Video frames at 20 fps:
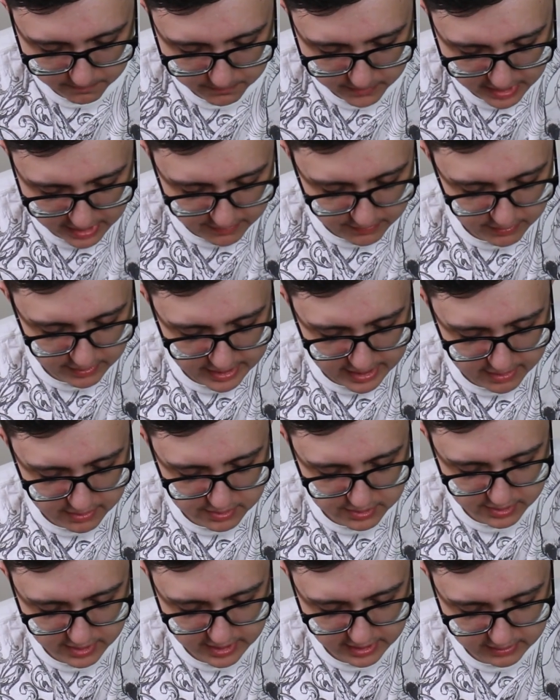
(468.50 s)
Yeah,
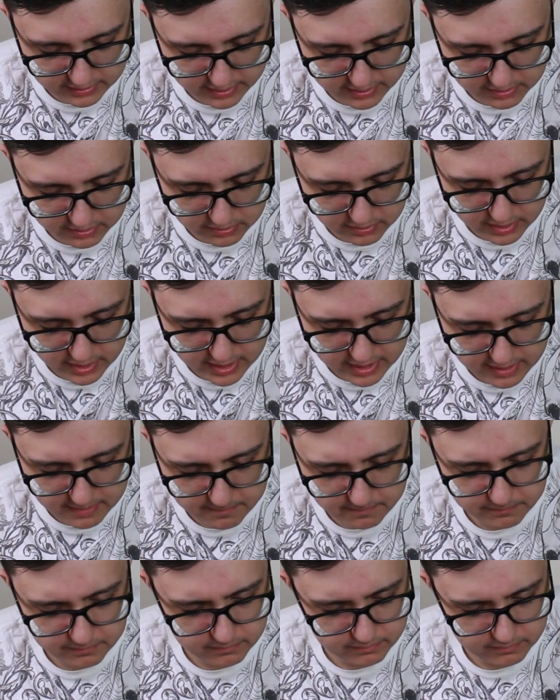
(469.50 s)
there's like little. I
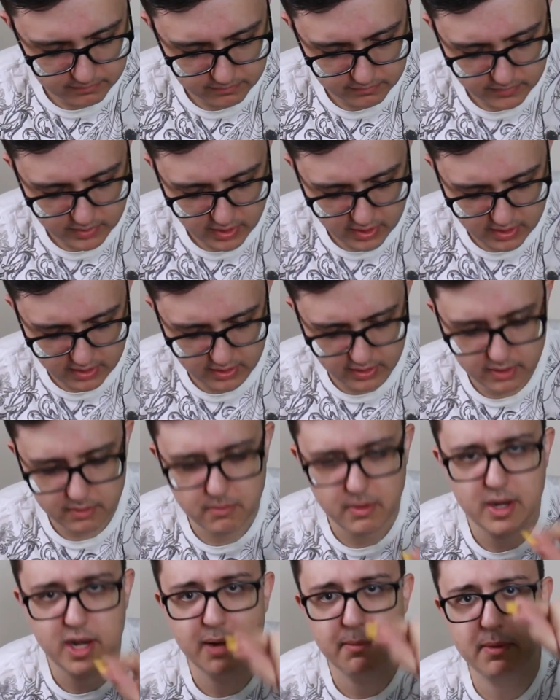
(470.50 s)
don't know. You
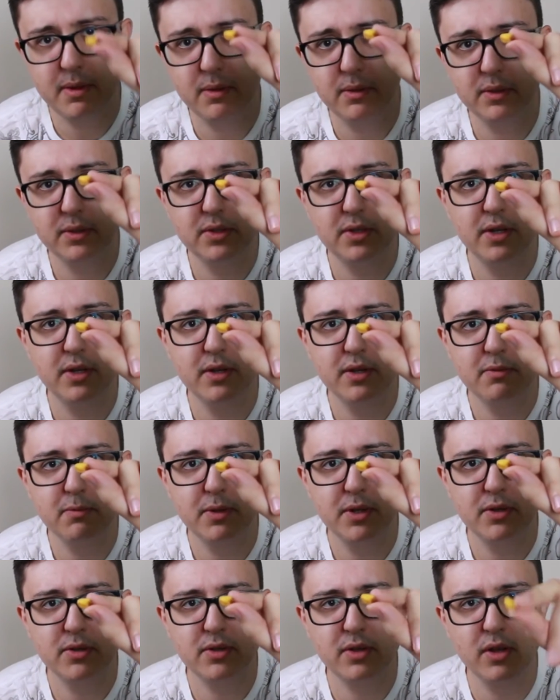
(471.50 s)
might not be able to see this,
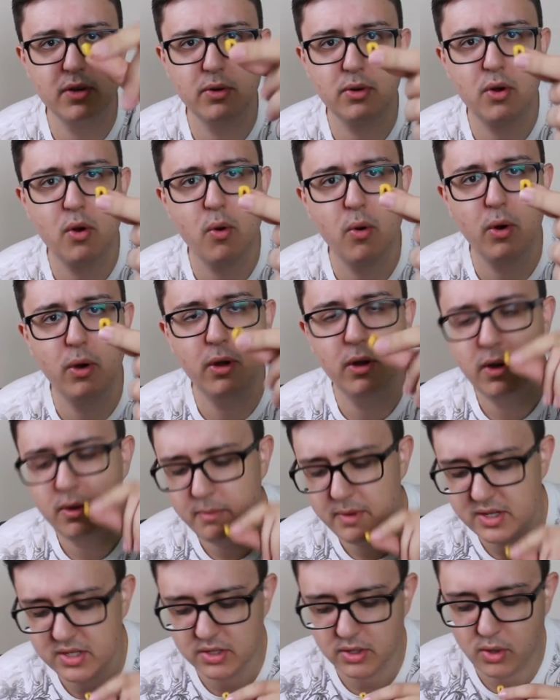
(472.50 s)
but there's little corn
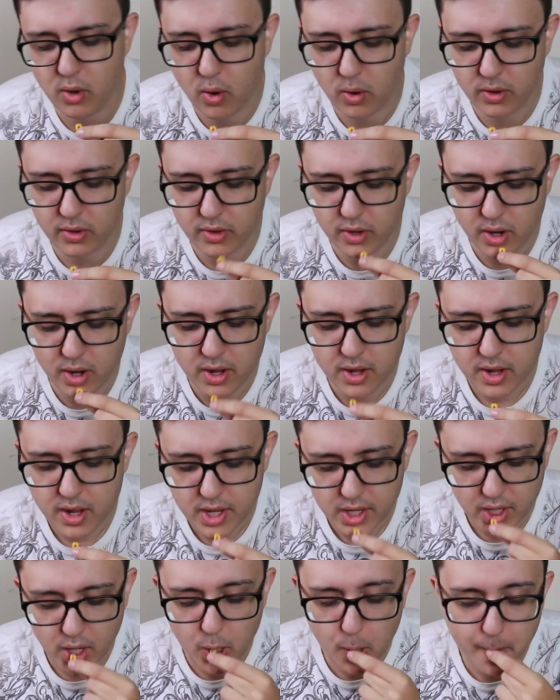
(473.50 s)
pieces of corn in there.
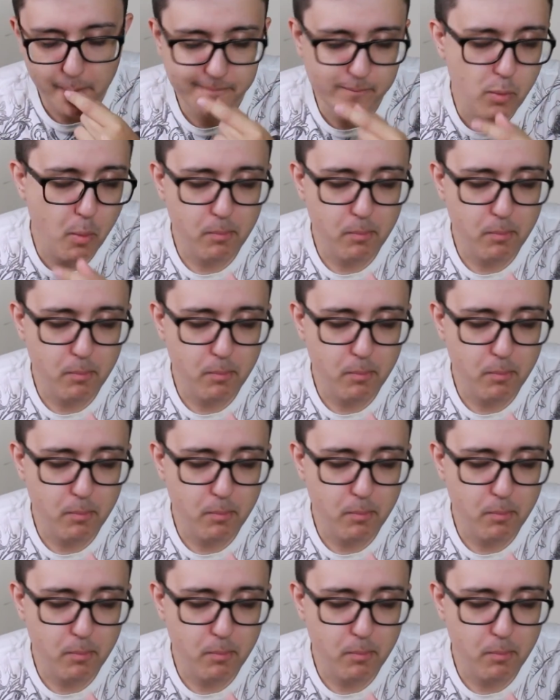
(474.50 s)
Oh.